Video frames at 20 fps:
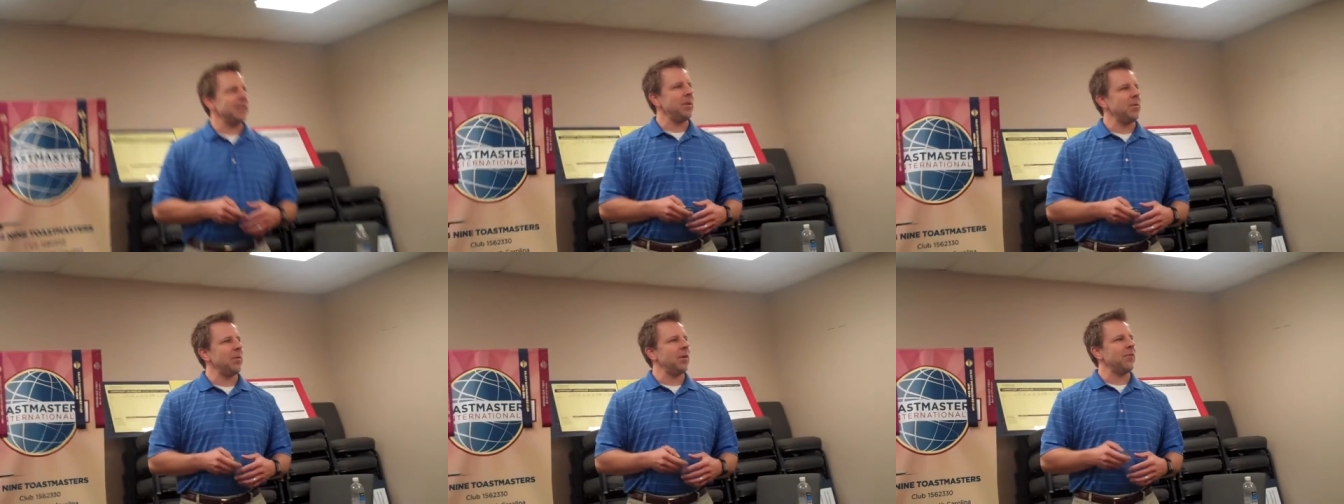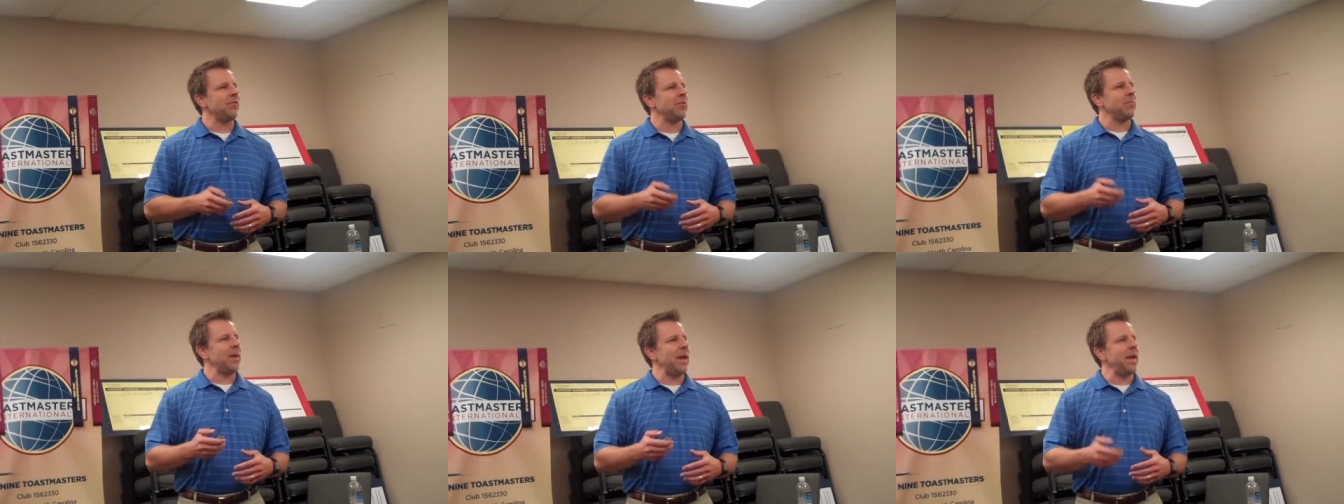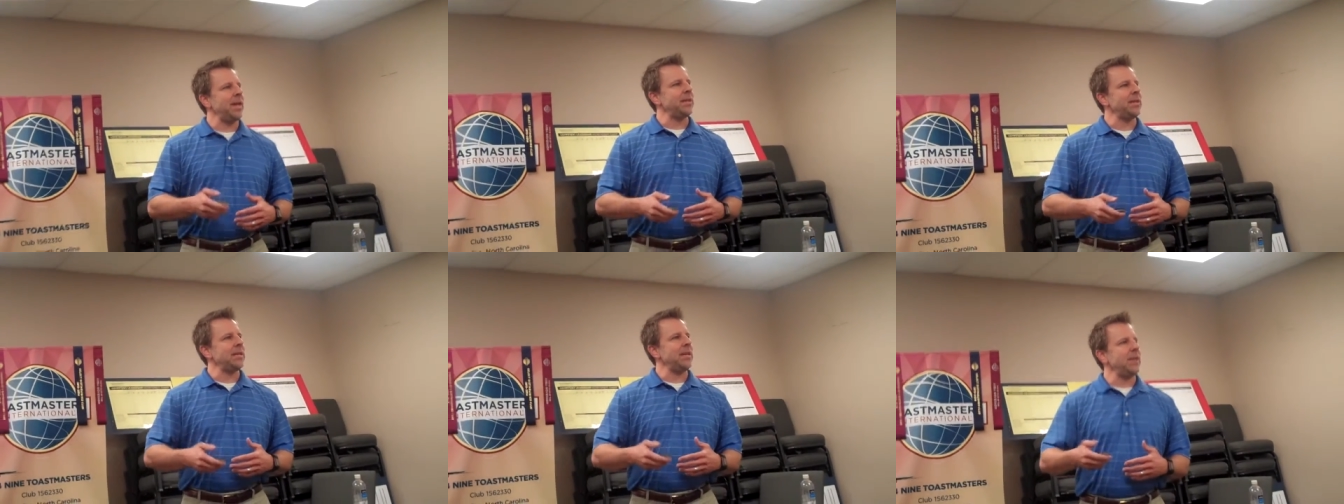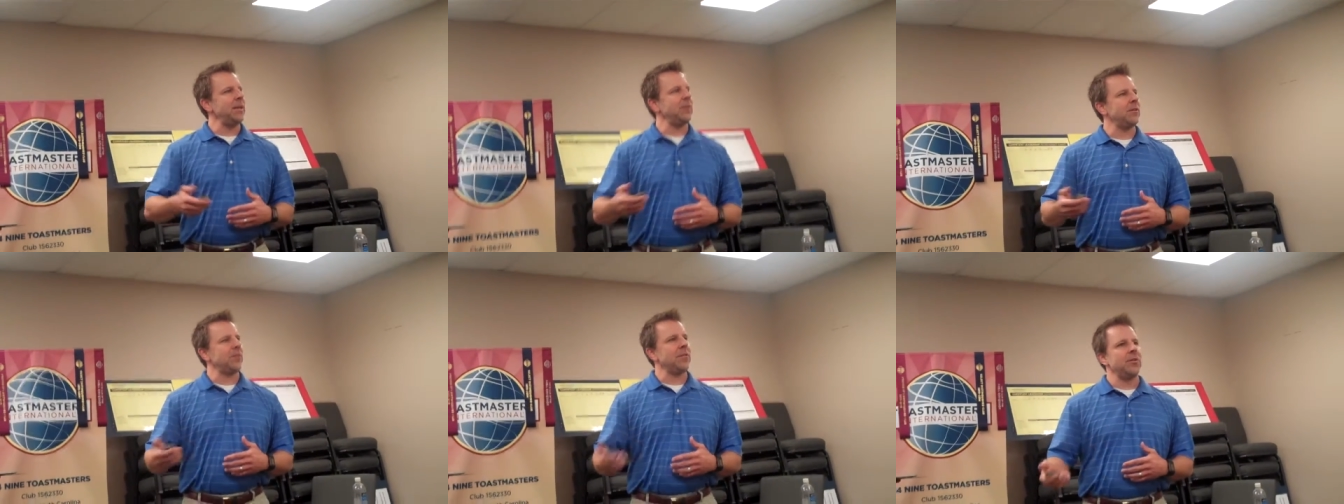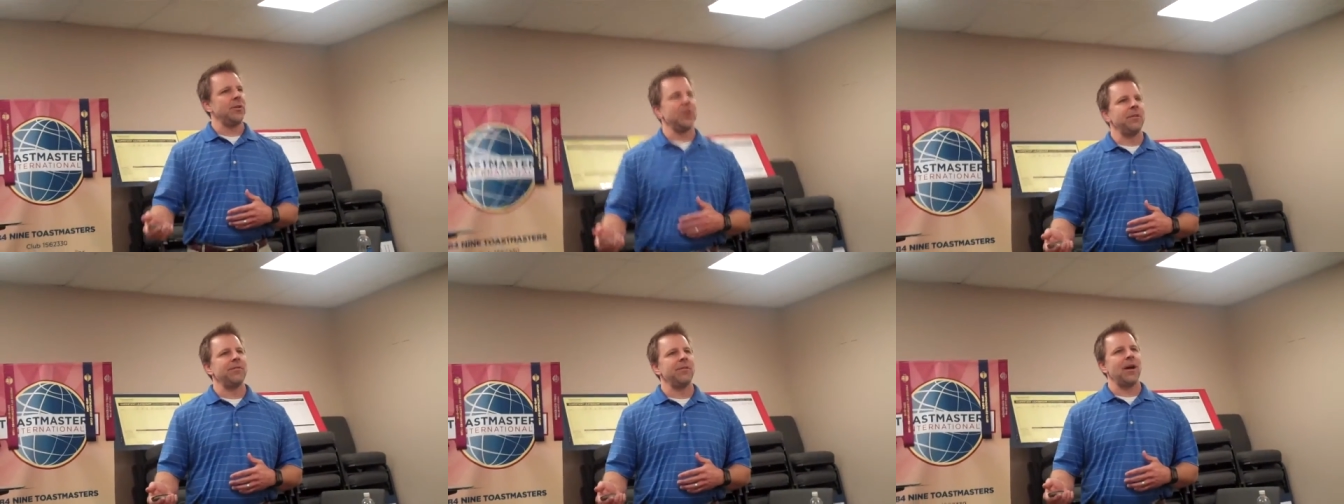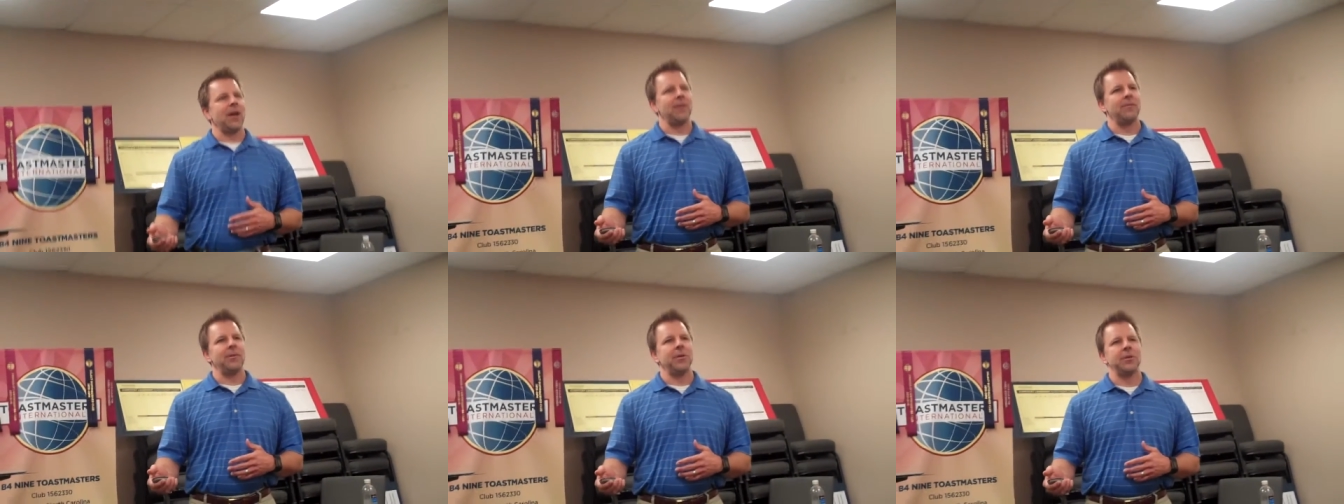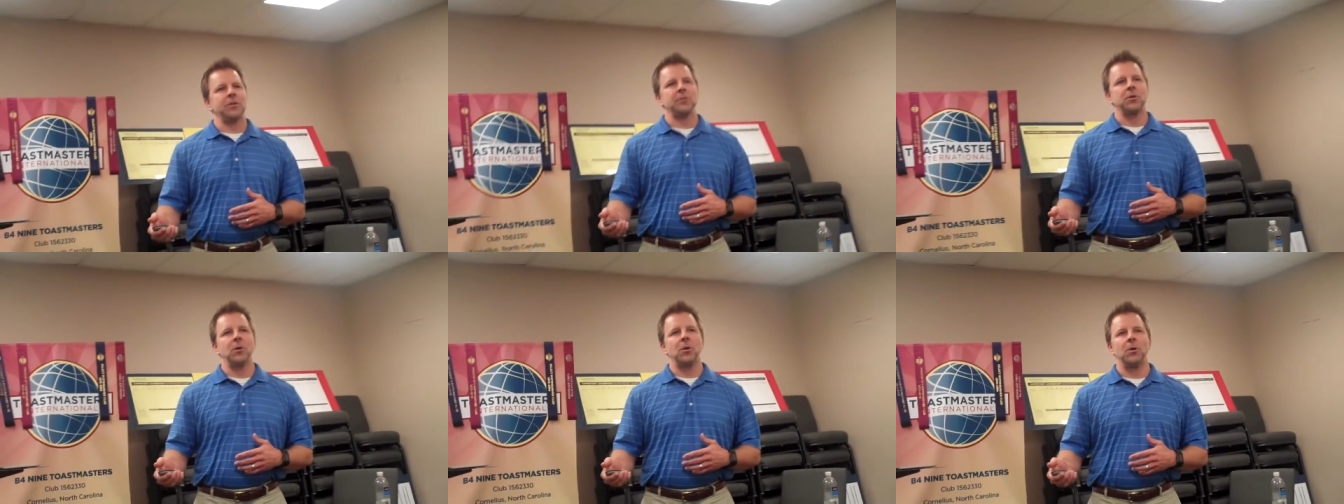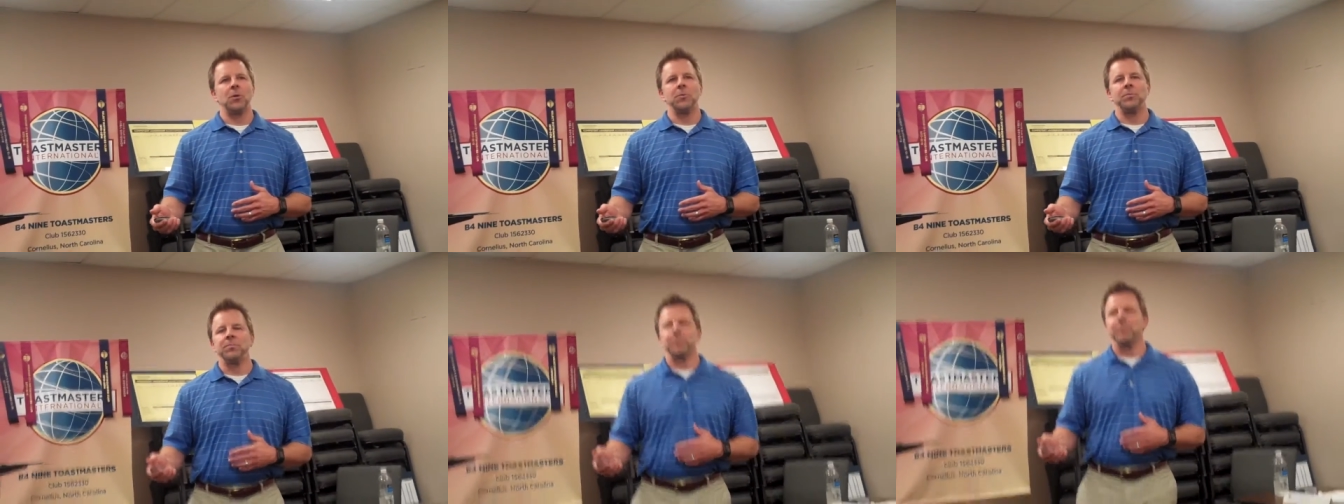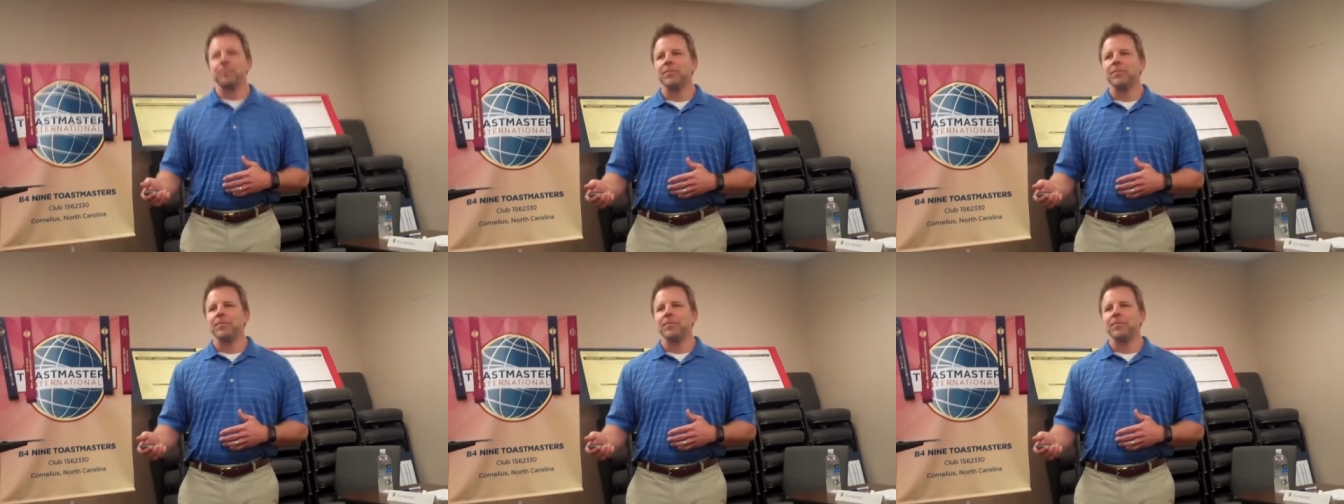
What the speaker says: anyone from 18 to 35 years old.